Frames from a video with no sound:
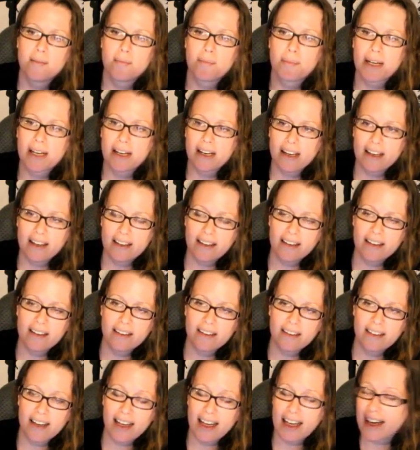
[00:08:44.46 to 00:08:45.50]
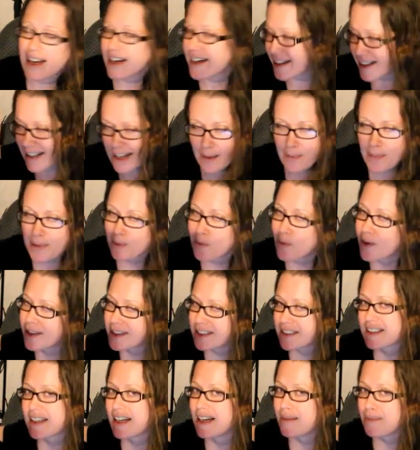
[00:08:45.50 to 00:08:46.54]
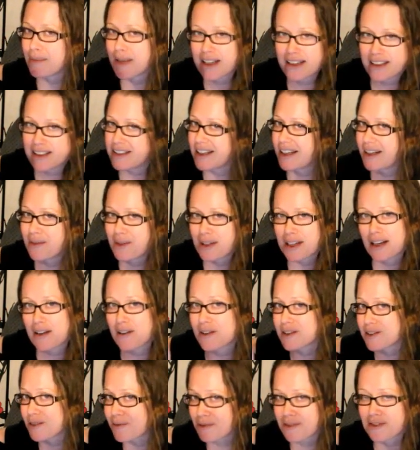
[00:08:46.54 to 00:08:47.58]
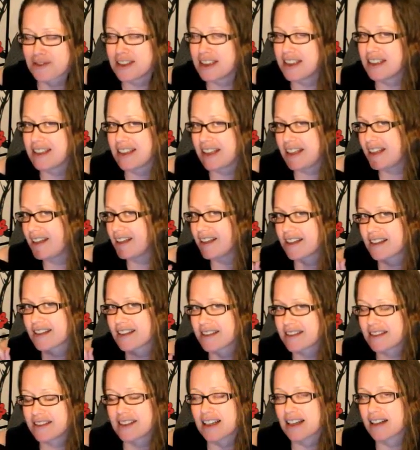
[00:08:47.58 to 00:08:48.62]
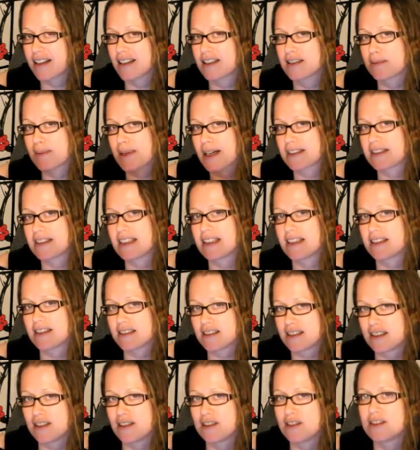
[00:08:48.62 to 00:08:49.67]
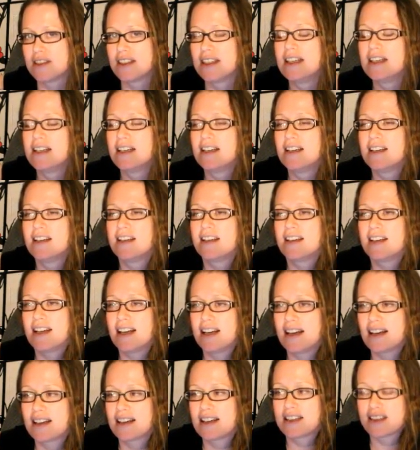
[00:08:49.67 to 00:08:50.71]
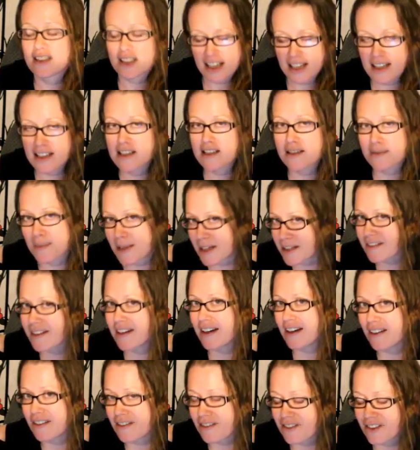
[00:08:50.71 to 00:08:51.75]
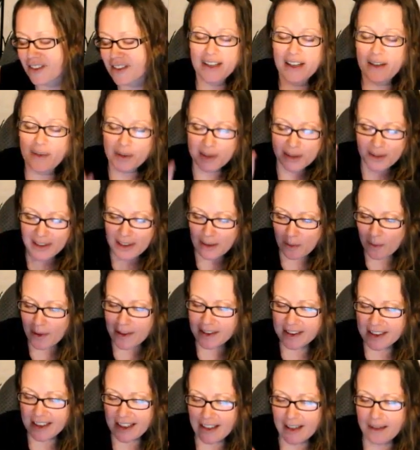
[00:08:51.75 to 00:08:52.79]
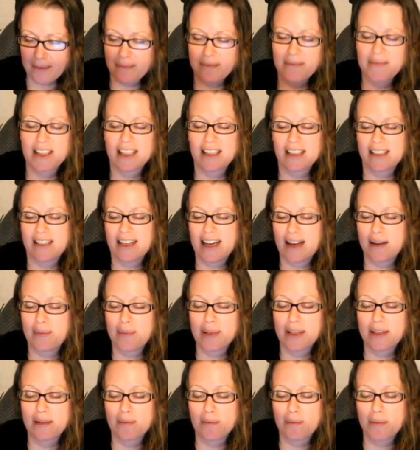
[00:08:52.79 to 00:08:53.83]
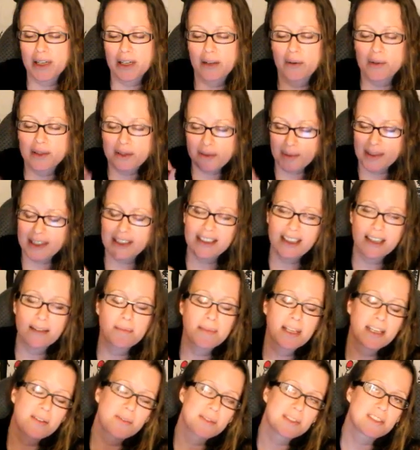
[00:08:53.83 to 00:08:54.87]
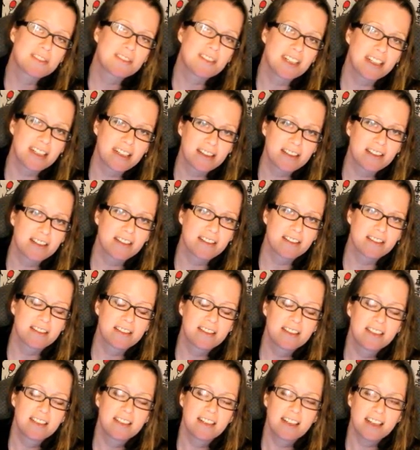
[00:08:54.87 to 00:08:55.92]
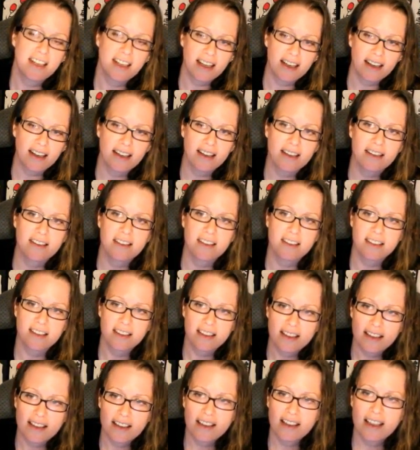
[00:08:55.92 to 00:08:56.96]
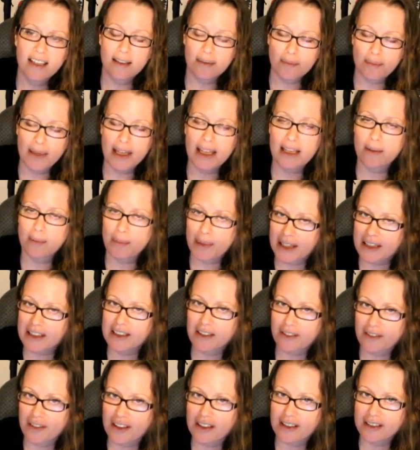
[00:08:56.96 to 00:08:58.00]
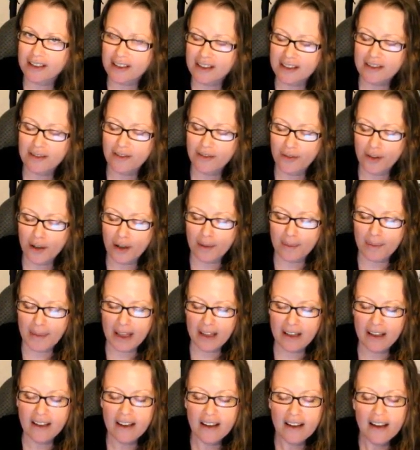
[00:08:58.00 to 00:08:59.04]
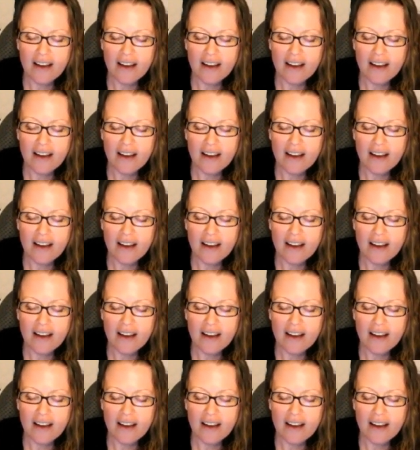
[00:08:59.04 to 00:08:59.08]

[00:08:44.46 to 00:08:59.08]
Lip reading: but I had it happen one time on a day when I was really not expecting it to, and it changed my life. And that was only one time that it happened, but it was one time that it was critical, and it made a big difference for me.